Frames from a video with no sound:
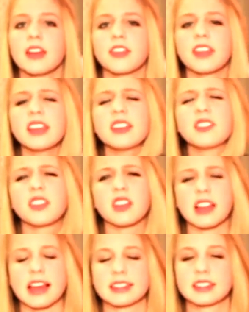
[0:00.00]
Think to the
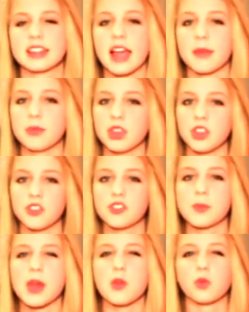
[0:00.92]
last time that you
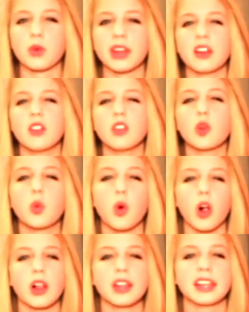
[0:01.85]
spent real
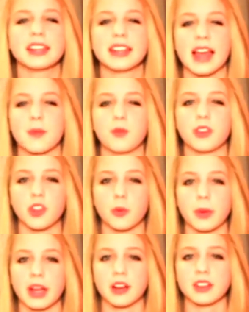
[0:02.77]
quality time with
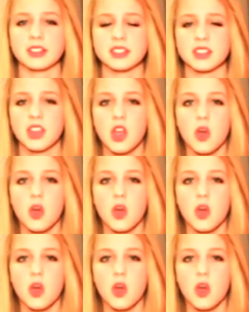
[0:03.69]
your parents.